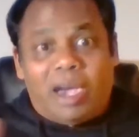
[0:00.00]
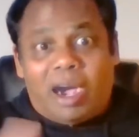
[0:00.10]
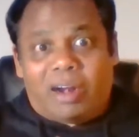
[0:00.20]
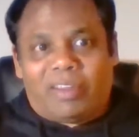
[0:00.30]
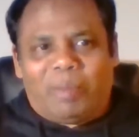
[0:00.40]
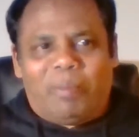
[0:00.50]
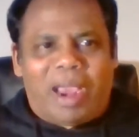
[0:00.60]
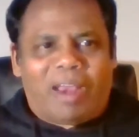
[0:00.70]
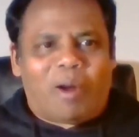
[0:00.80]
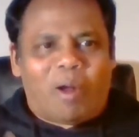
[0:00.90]
are in the
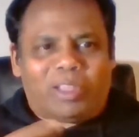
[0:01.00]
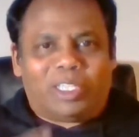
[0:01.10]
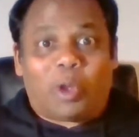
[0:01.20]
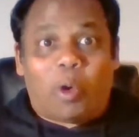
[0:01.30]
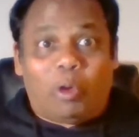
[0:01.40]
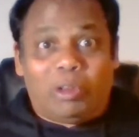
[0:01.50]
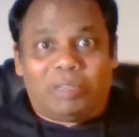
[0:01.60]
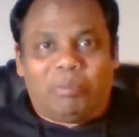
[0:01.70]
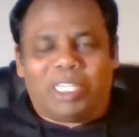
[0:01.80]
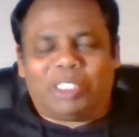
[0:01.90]
background. There's a whole
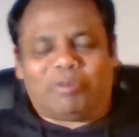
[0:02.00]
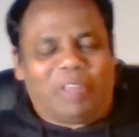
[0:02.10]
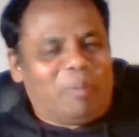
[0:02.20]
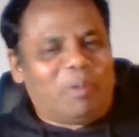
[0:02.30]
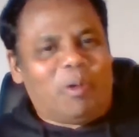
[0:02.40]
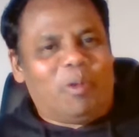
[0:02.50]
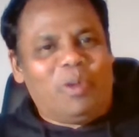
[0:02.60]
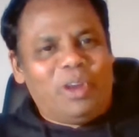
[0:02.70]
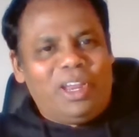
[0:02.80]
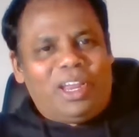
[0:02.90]
bunch of them who
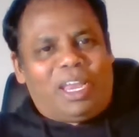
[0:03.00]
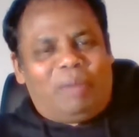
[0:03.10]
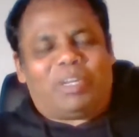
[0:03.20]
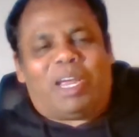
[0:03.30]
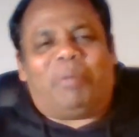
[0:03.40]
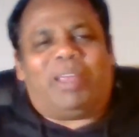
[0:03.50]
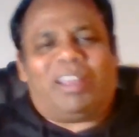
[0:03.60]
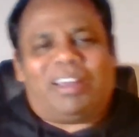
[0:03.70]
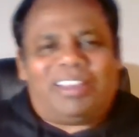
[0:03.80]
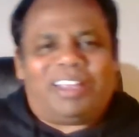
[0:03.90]
keep typing
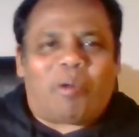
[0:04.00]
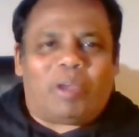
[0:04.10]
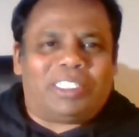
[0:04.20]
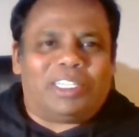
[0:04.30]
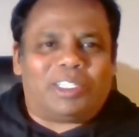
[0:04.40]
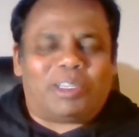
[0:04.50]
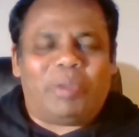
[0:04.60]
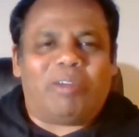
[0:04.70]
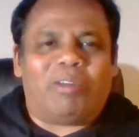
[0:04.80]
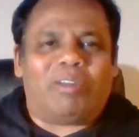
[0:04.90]
the questions to
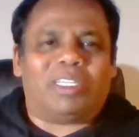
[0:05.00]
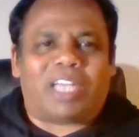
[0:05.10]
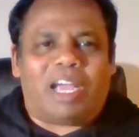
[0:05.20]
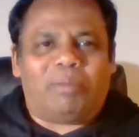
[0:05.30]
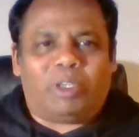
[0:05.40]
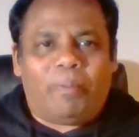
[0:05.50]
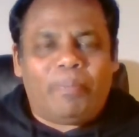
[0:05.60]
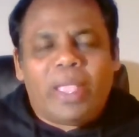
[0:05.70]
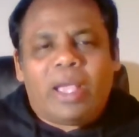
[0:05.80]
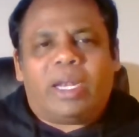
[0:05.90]
me on Skype. So,
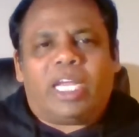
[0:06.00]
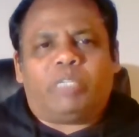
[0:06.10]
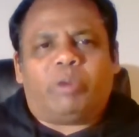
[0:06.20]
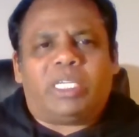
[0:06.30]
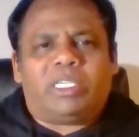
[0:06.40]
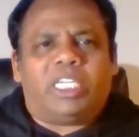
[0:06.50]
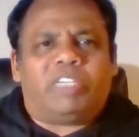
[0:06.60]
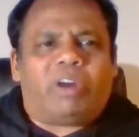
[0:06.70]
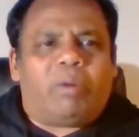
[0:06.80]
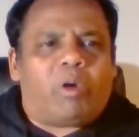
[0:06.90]
next question is
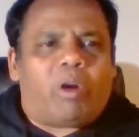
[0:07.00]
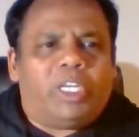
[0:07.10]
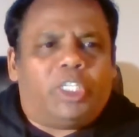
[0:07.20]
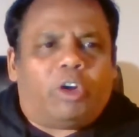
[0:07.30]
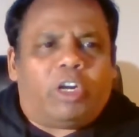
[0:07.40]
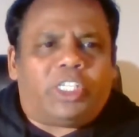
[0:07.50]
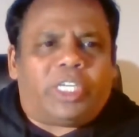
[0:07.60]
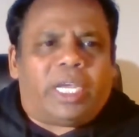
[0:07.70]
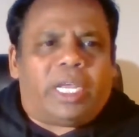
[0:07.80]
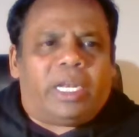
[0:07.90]
from Ronnie George,
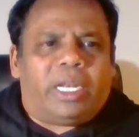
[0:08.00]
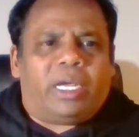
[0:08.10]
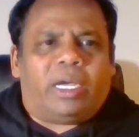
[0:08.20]
and